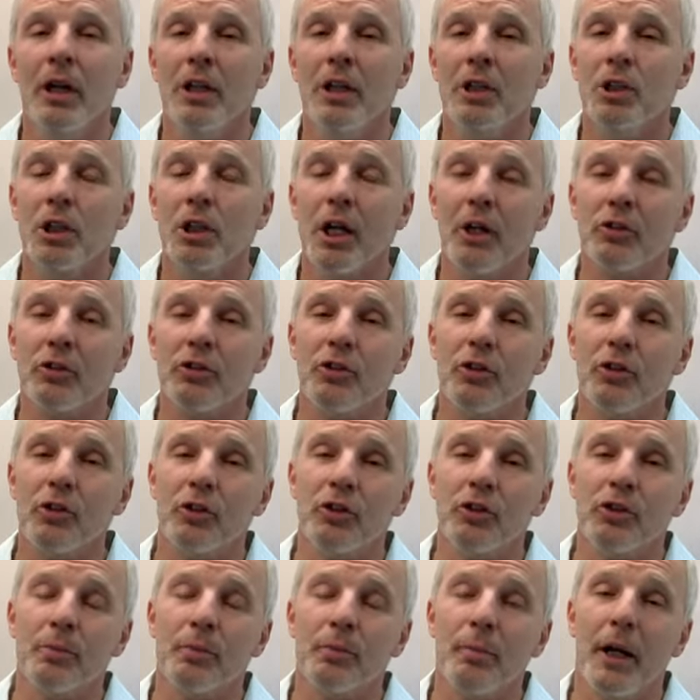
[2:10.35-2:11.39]
gesture
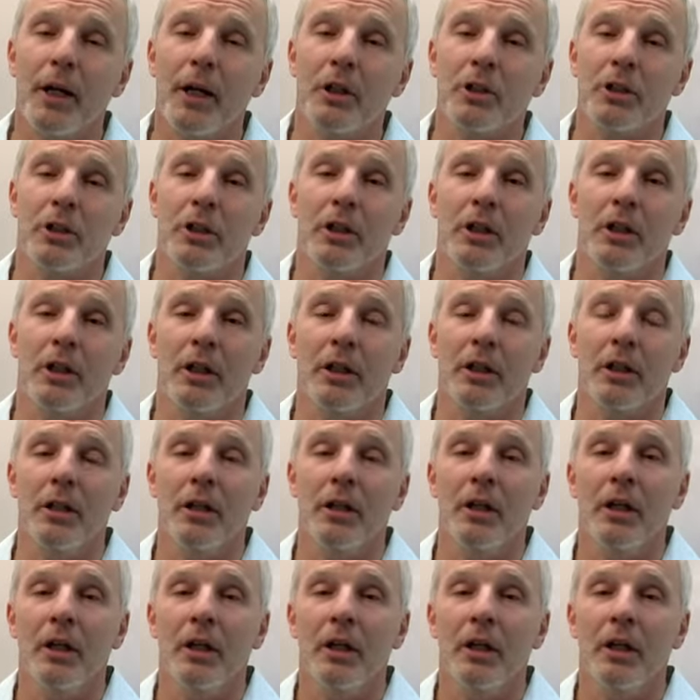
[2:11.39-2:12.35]
especially